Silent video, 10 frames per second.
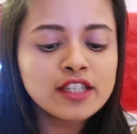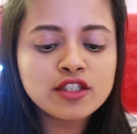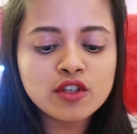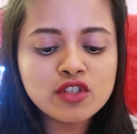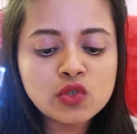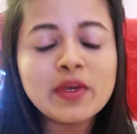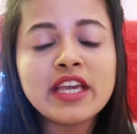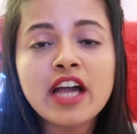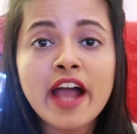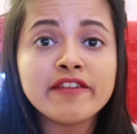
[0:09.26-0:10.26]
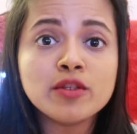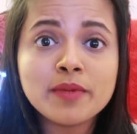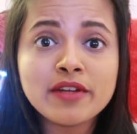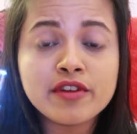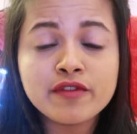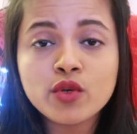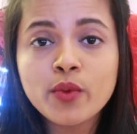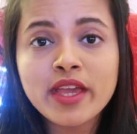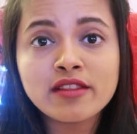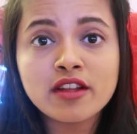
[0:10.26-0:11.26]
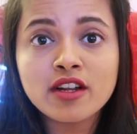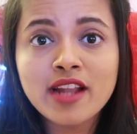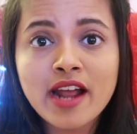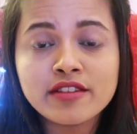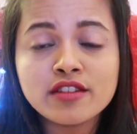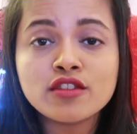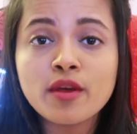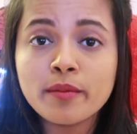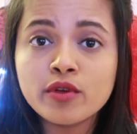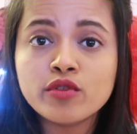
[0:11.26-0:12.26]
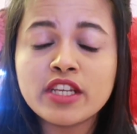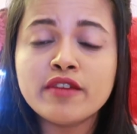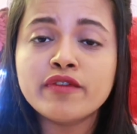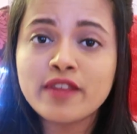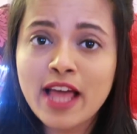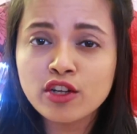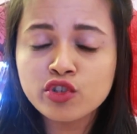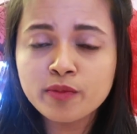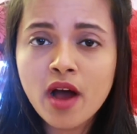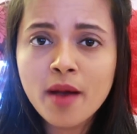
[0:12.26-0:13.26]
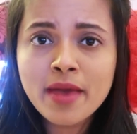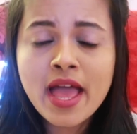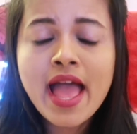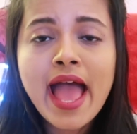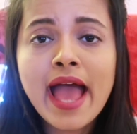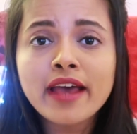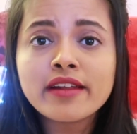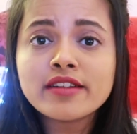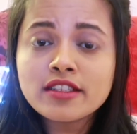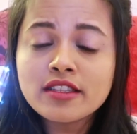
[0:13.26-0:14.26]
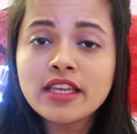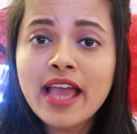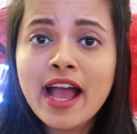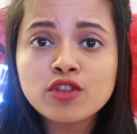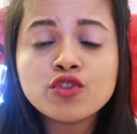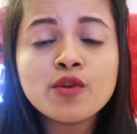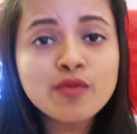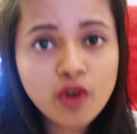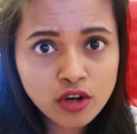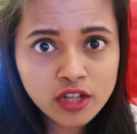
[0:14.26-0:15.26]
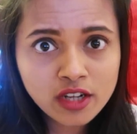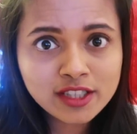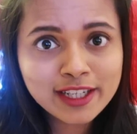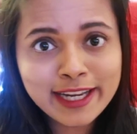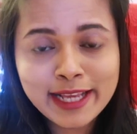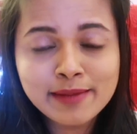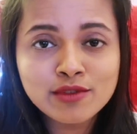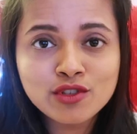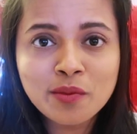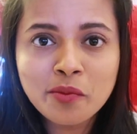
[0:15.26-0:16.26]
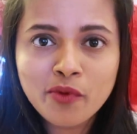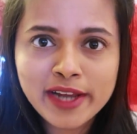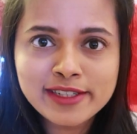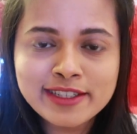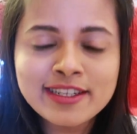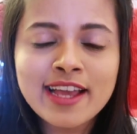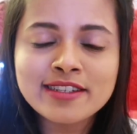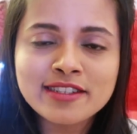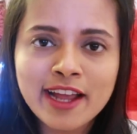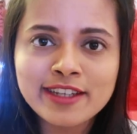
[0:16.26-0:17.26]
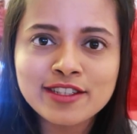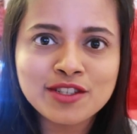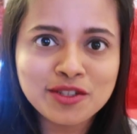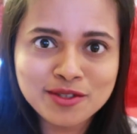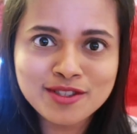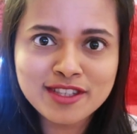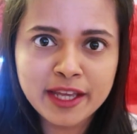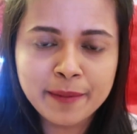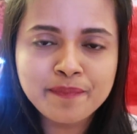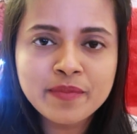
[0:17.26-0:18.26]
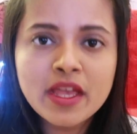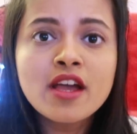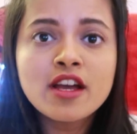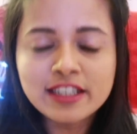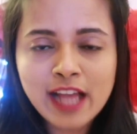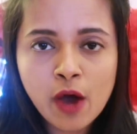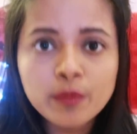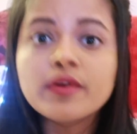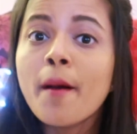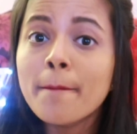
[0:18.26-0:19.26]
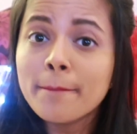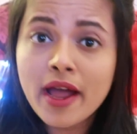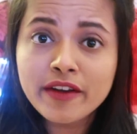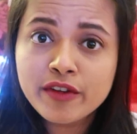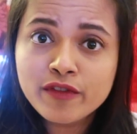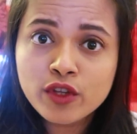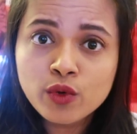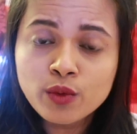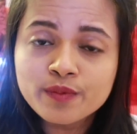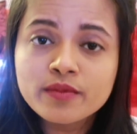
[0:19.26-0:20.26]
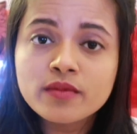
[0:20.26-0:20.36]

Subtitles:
So this week I will be reviewing the Clarins Beauty Flash Balm, and the actual product claims to brighten and tighten your skin. Now, my review